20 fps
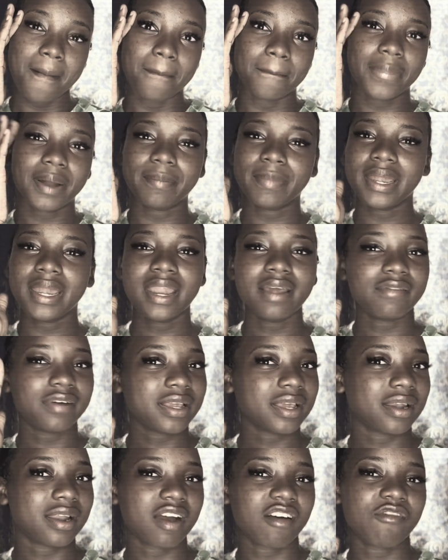But we never
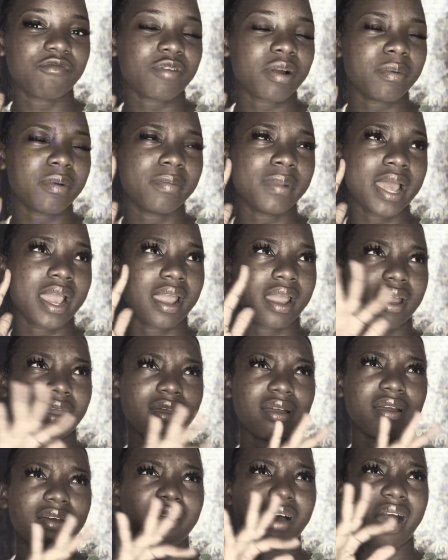yet have problem like
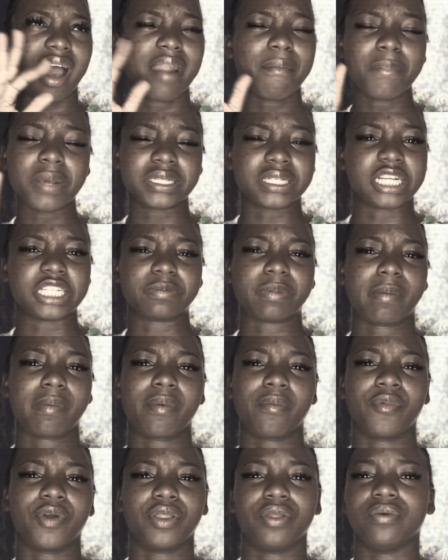admissions
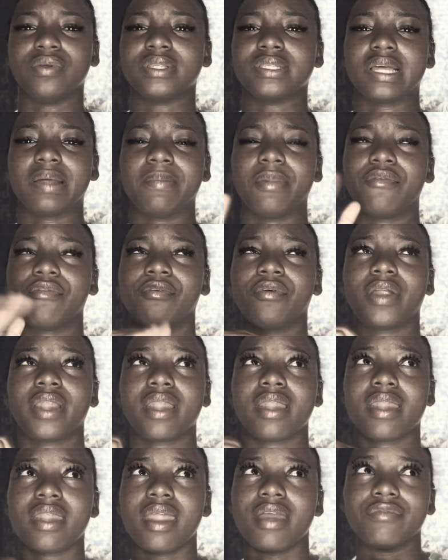problem with UTEP before.
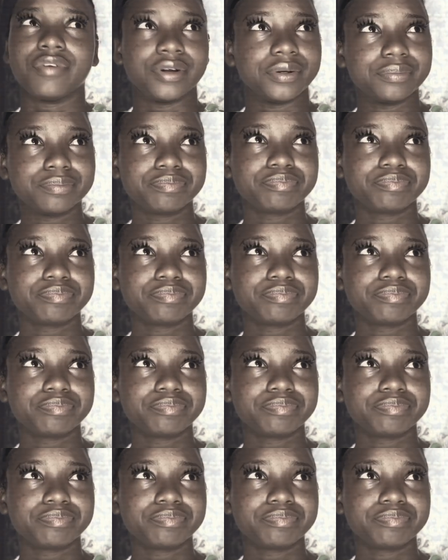Never.